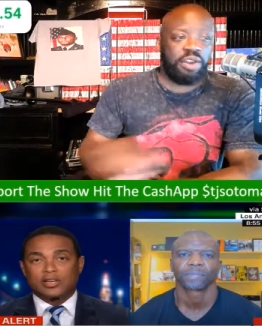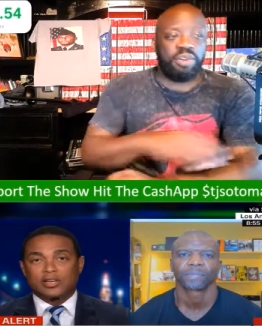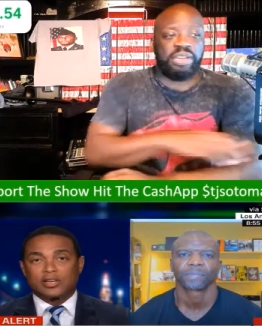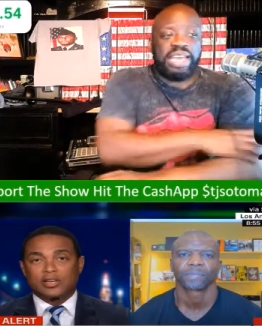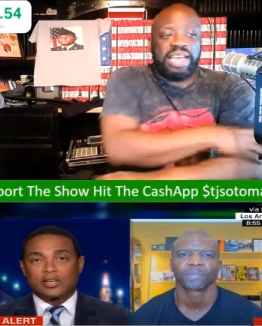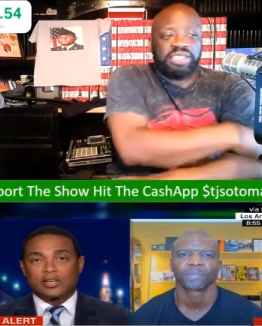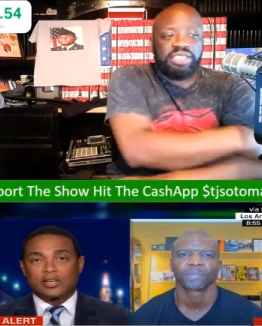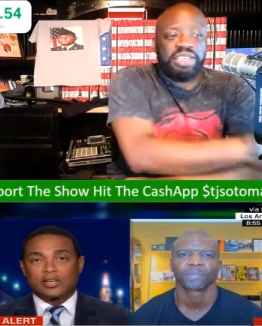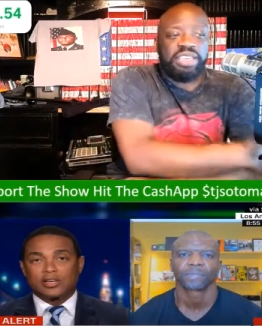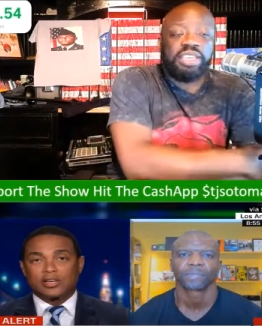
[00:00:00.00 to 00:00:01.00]
Speaker 1: own
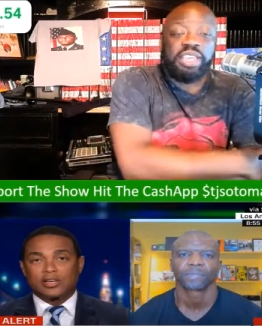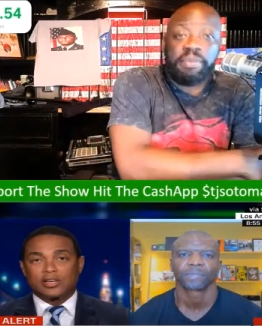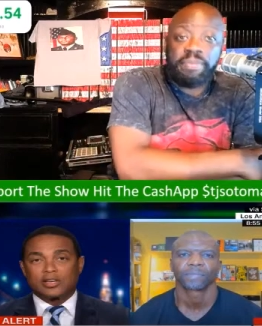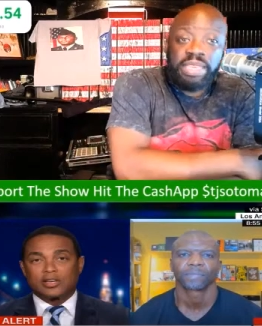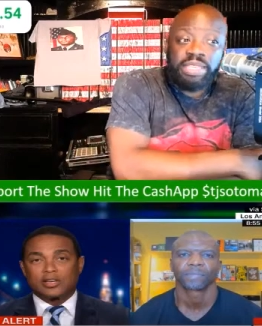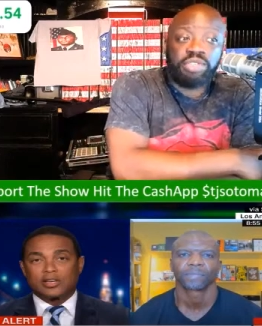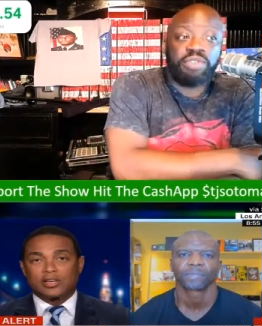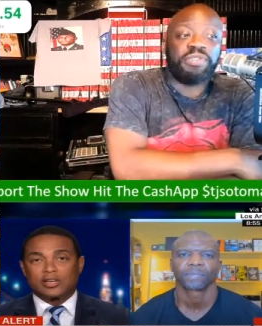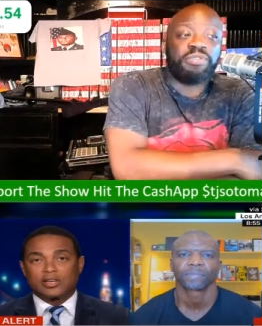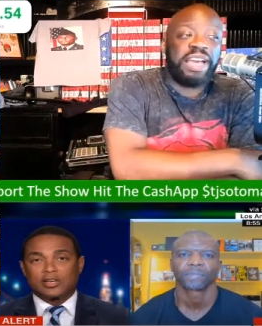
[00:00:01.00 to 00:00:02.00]
analogy. Yep. So if
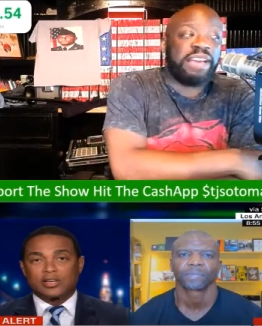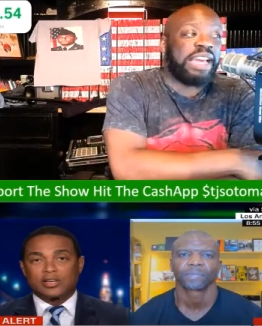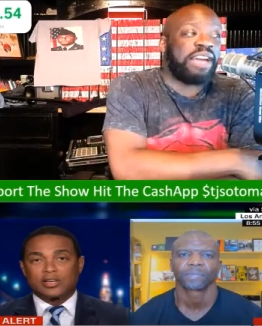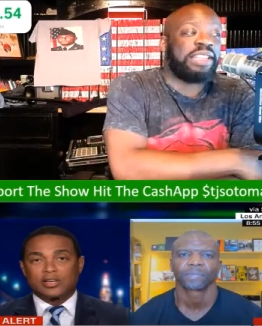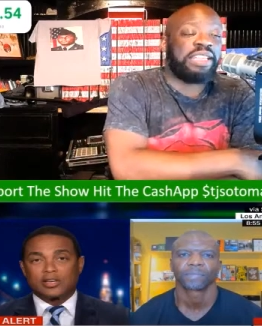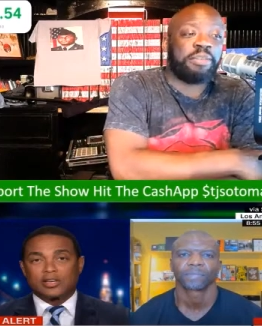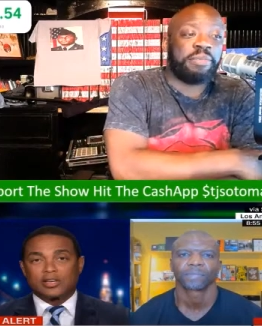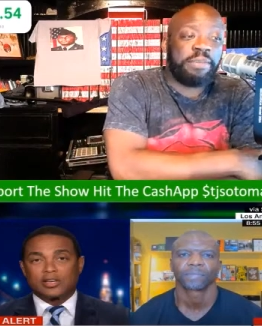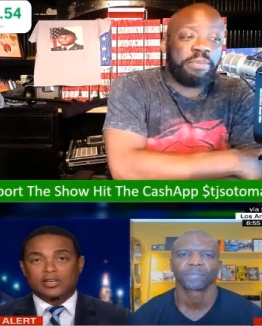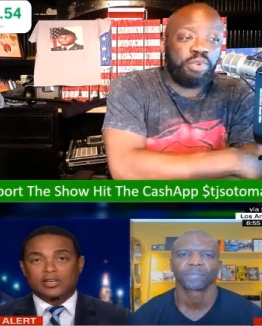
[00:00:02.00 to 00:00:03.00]
you found out that the
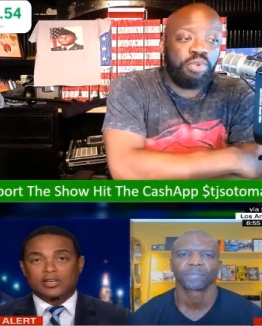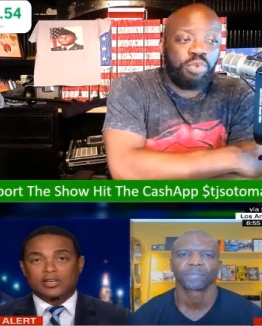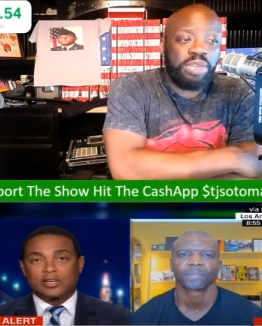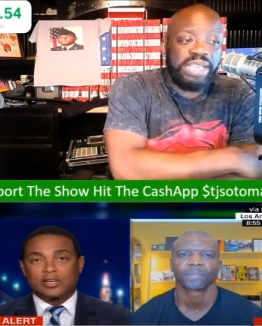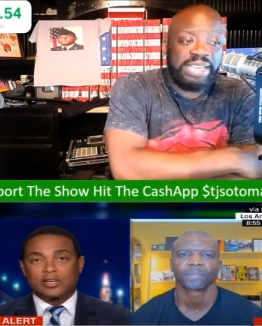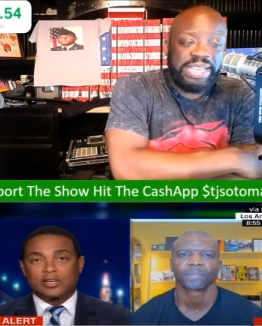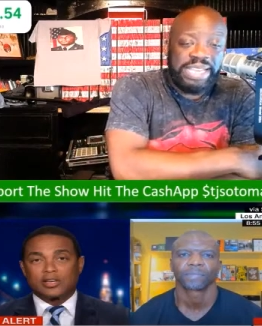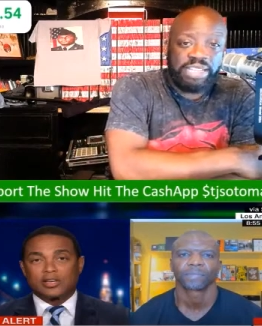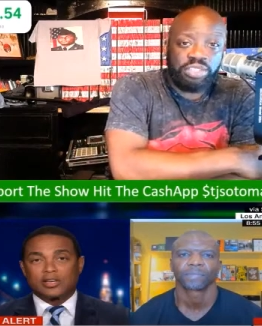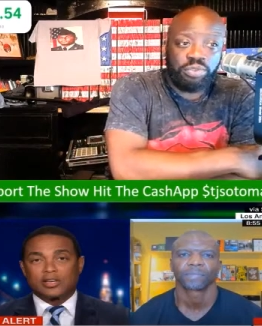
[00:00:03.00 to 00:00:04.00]
people who were getting
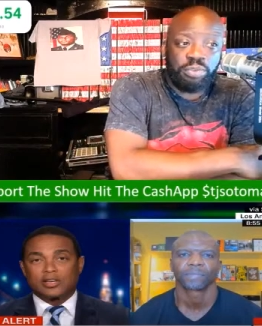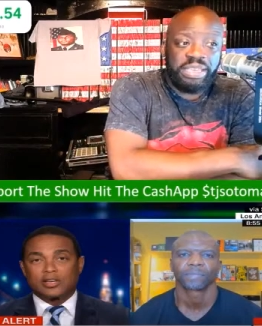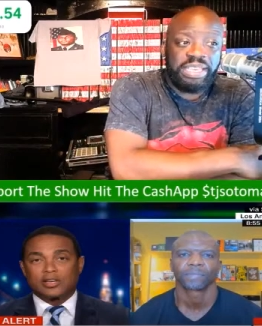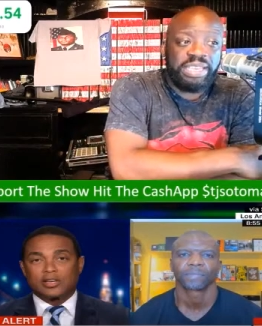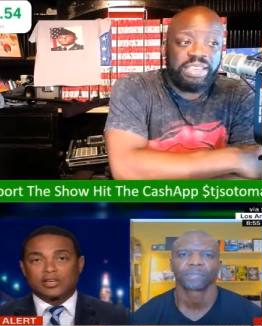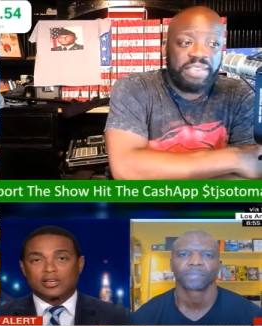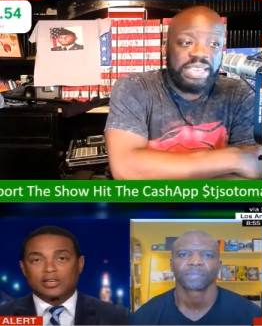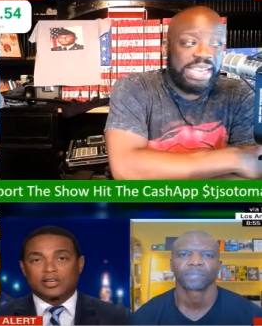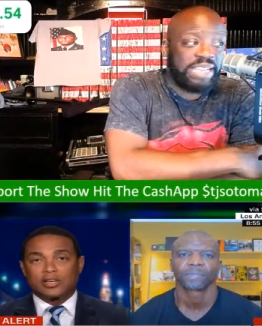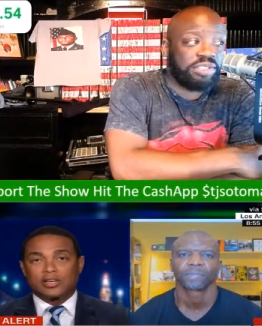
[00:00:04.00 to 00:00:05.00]
cancer were being given
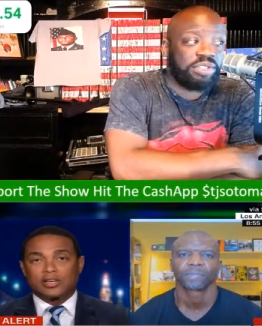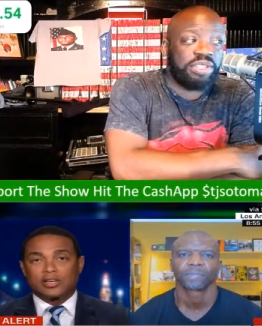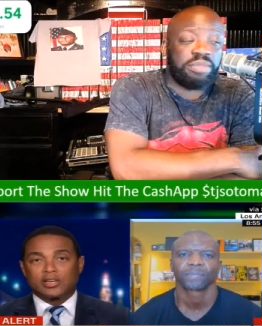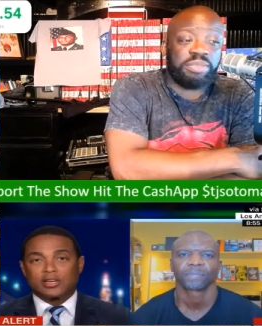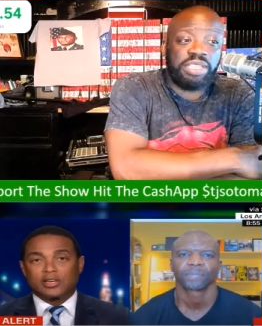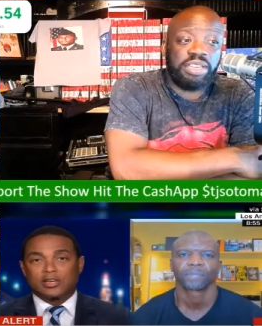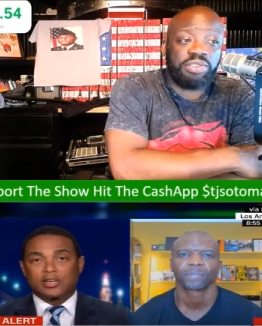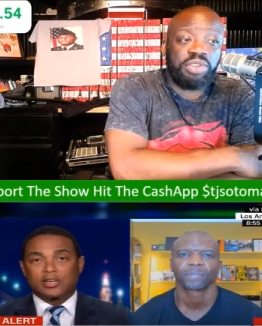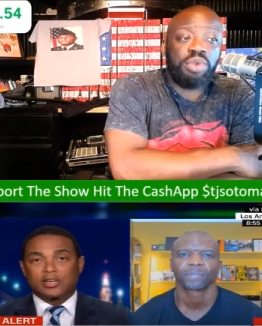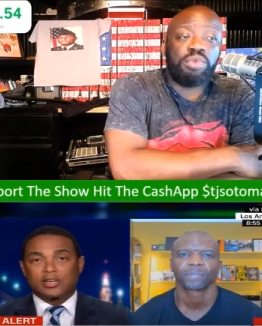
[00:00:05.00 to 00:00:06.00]
cancer to themselves,
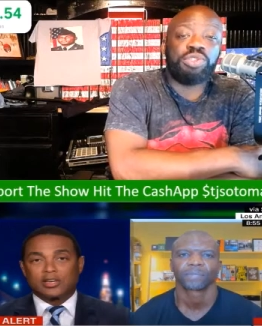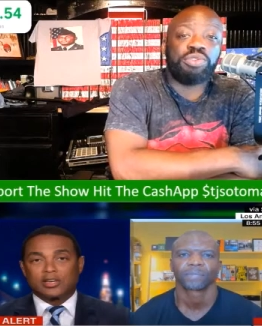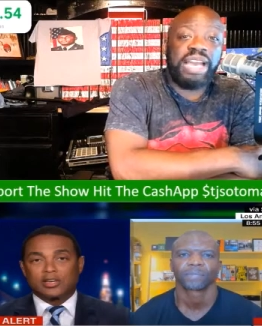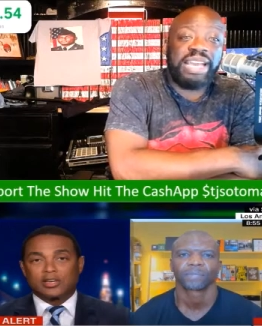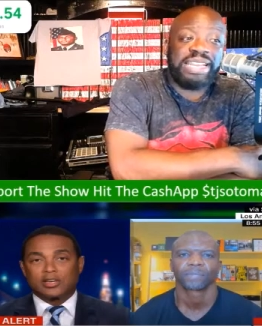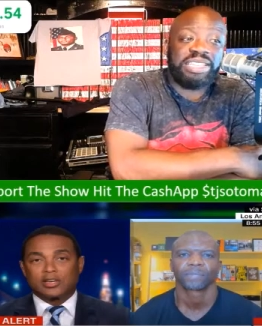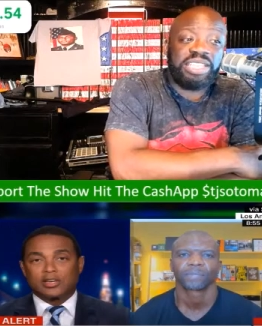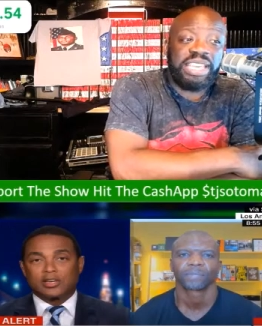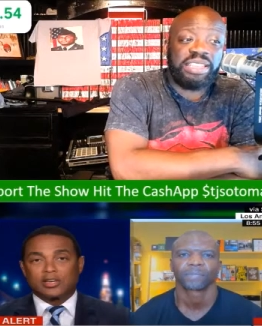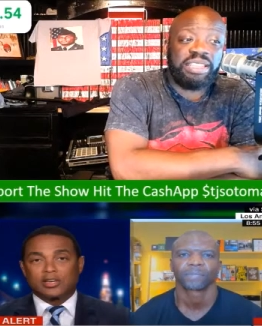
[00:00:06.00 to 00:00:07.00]
would you not
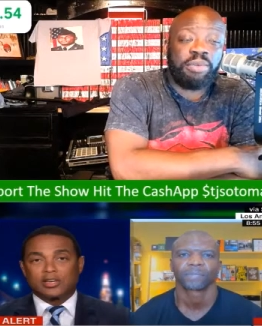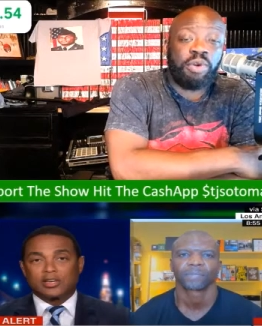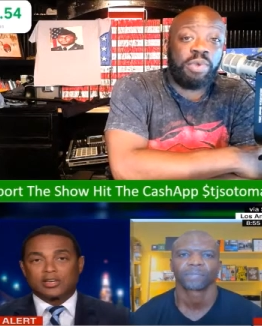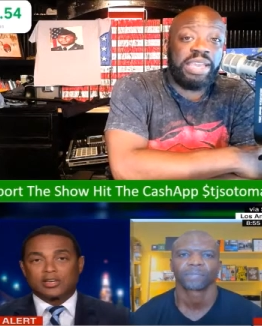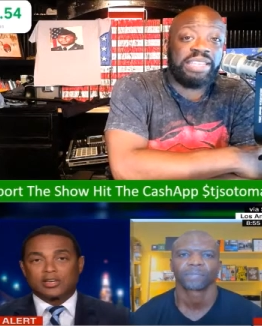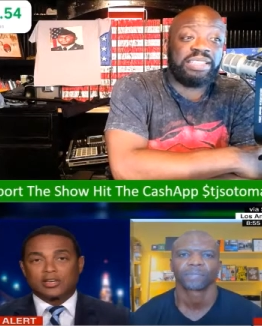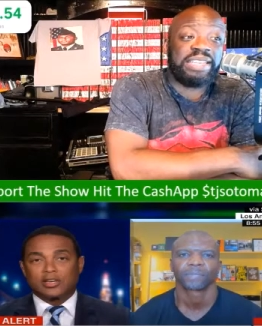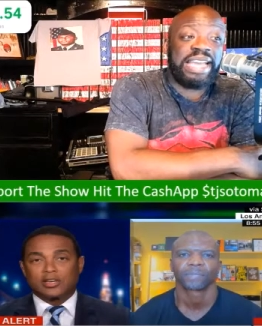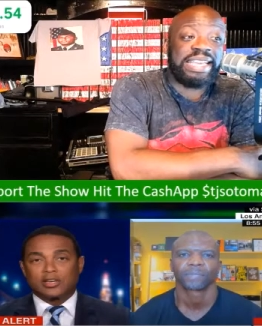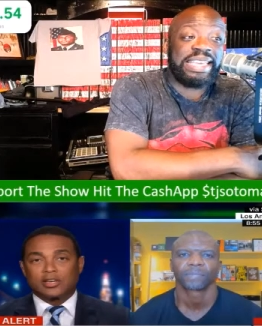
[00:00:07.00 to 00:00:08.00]
educate them on ways to
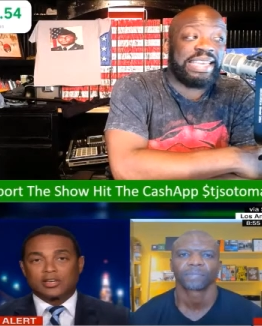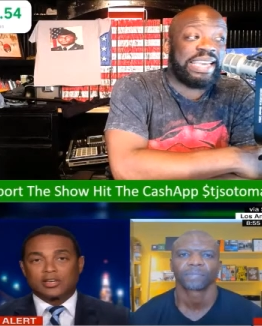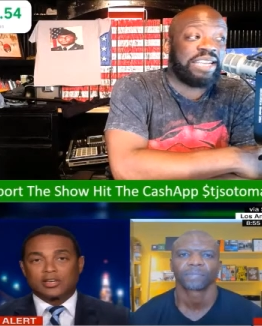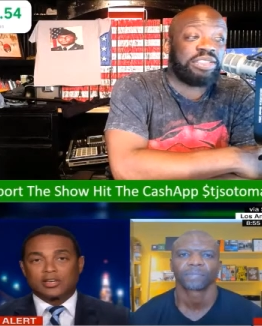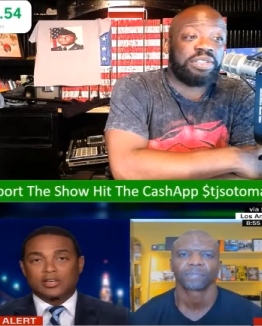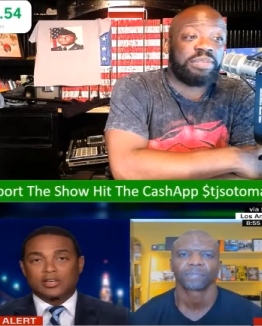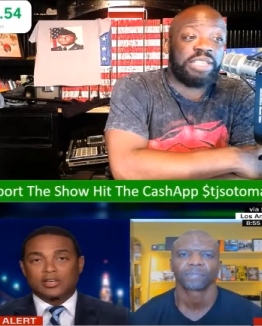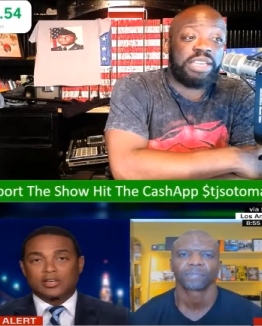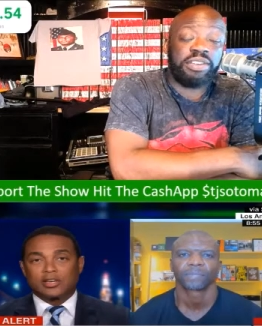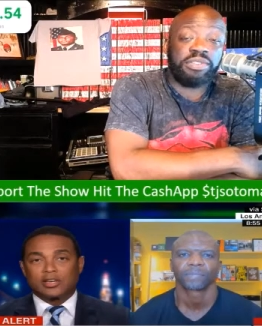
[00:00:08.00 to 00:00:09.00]
not get cancer
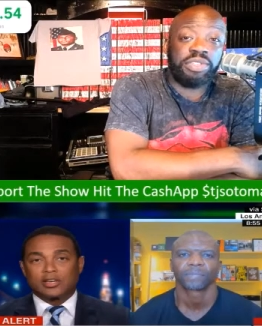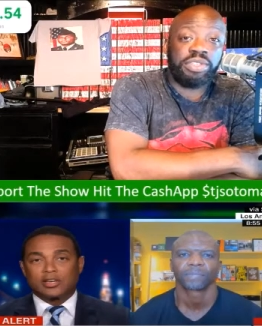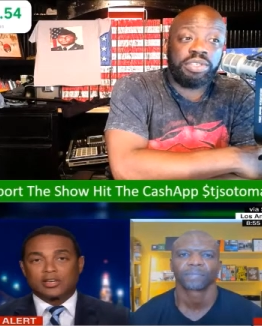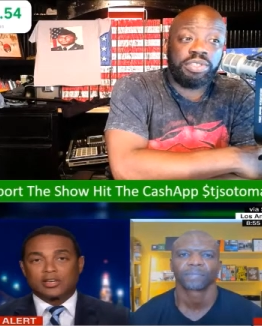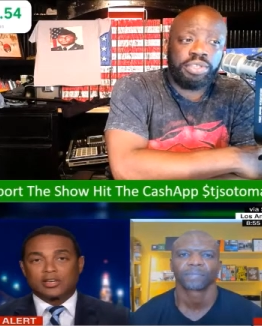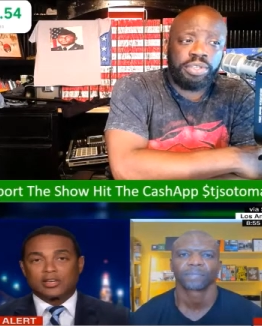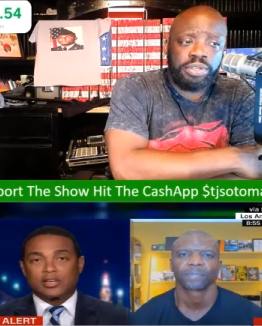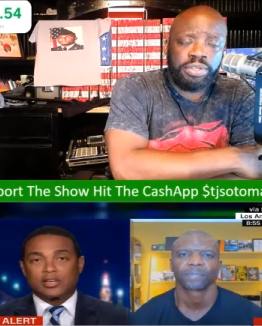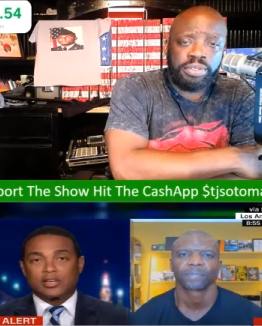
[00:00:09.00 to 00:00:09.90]
themselves, sir?